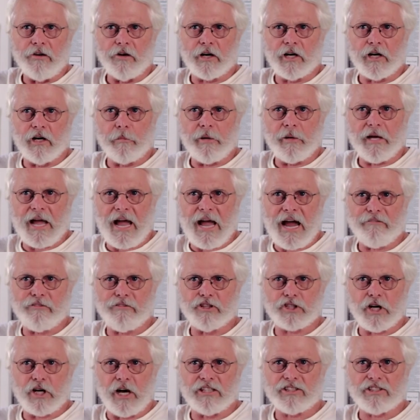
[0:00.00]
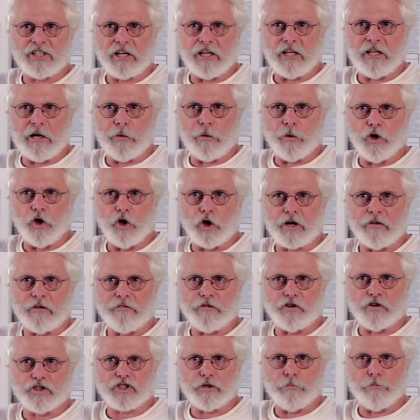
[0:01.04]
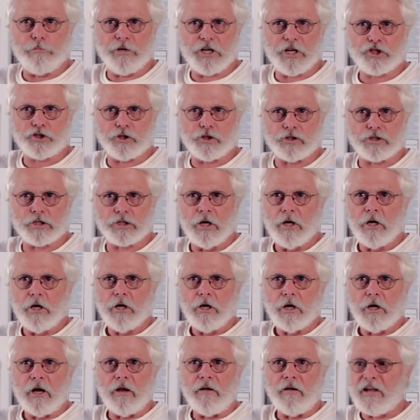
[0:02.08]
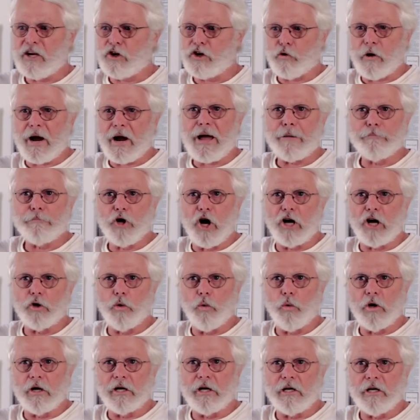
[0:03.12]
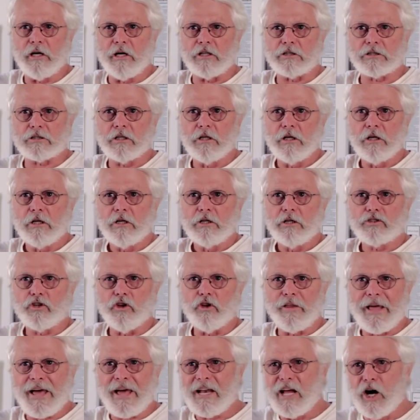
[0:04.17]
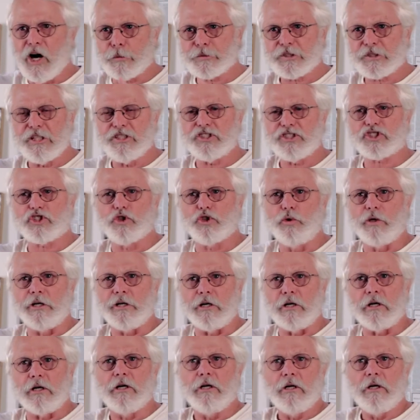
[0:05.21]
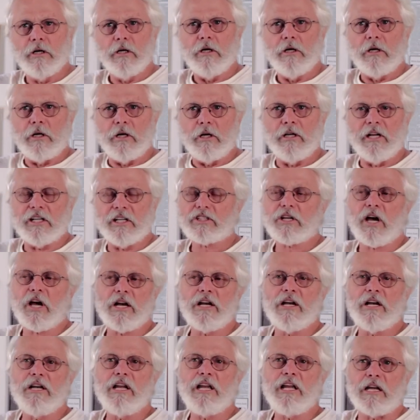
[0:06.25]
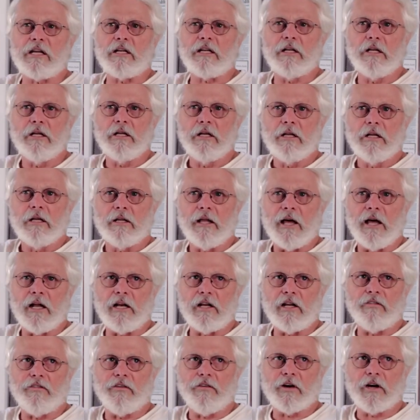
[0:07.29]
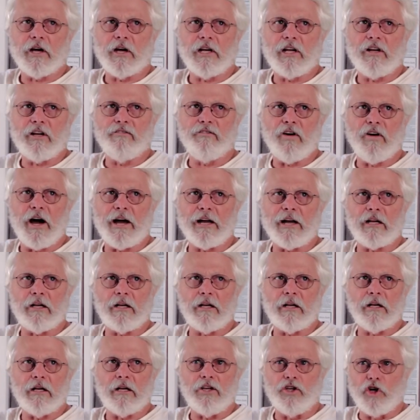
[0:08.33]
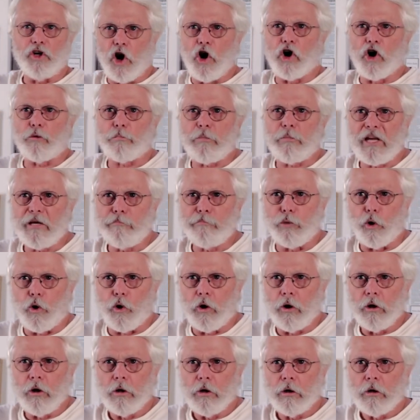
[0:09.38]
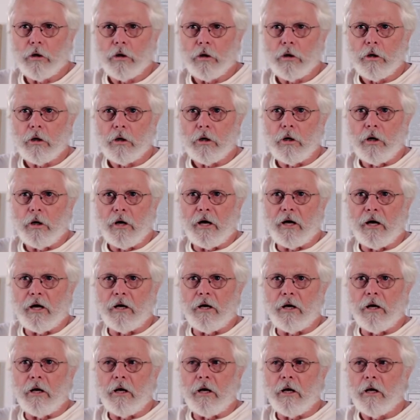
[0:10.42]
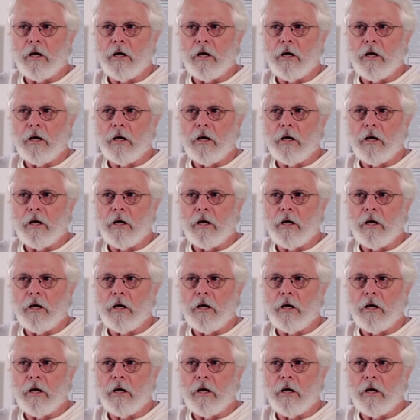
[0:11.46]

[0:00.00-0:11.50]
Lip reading: going to be advertising, and they were looking for some pictures. And they grabbed onto one of his. So that helps his career. And that's kind of neat, that if you're going to invite young people, and